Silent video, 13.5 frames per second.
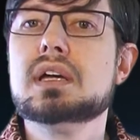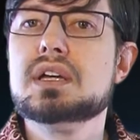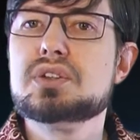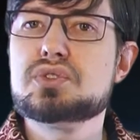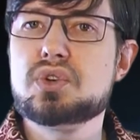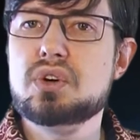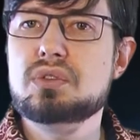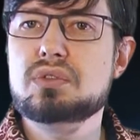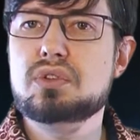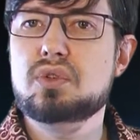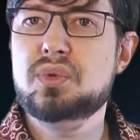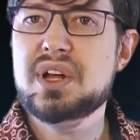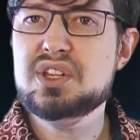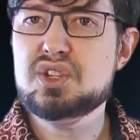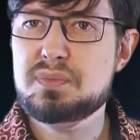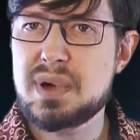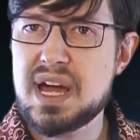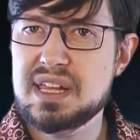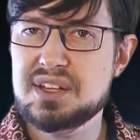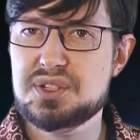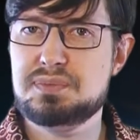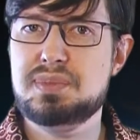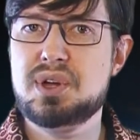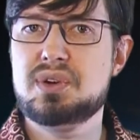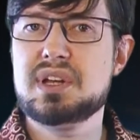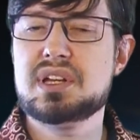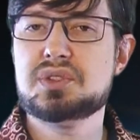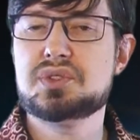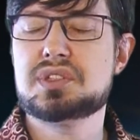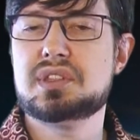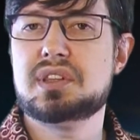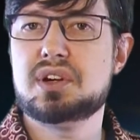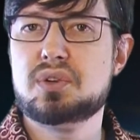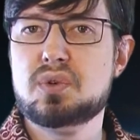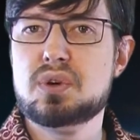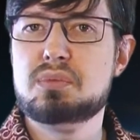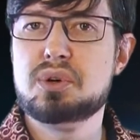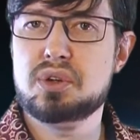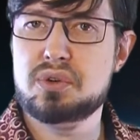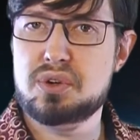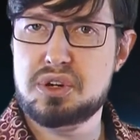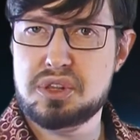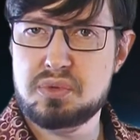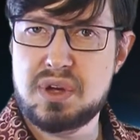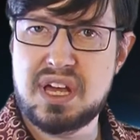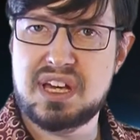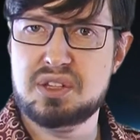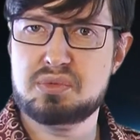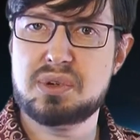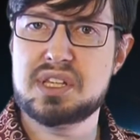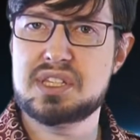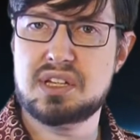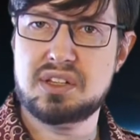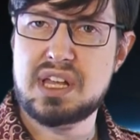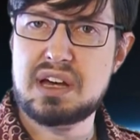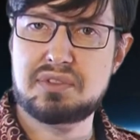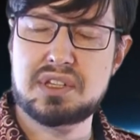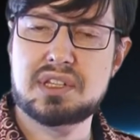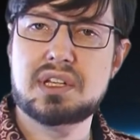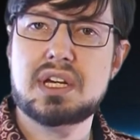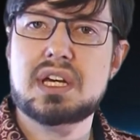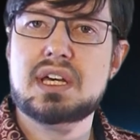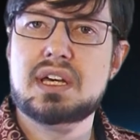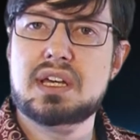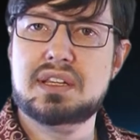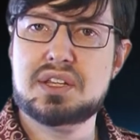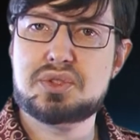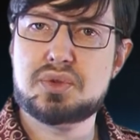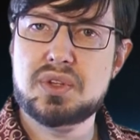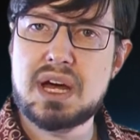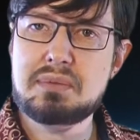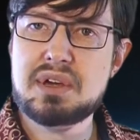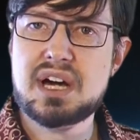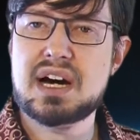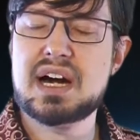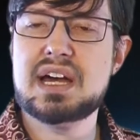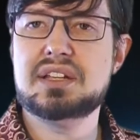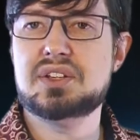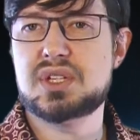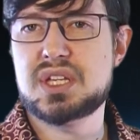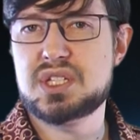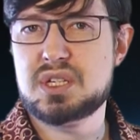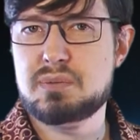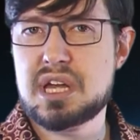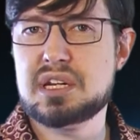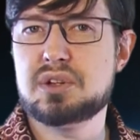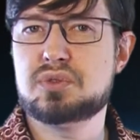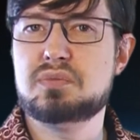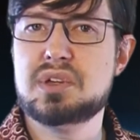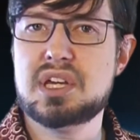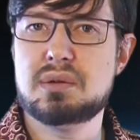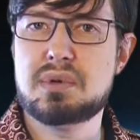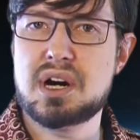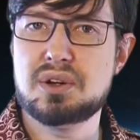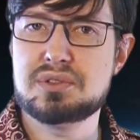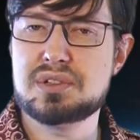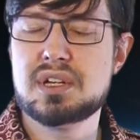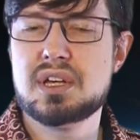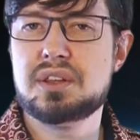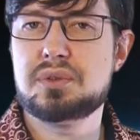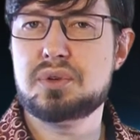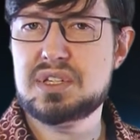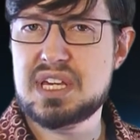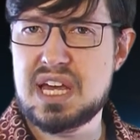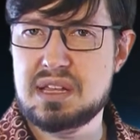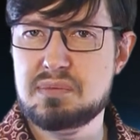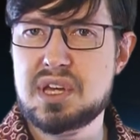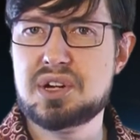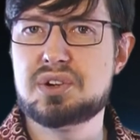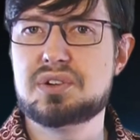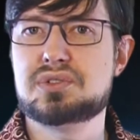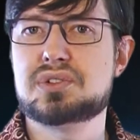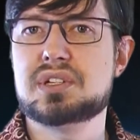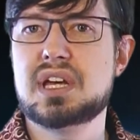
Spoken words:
So, when Japan experienced the horrible earthquake in 2011, the tsunami height is estimated to be about 38 meters.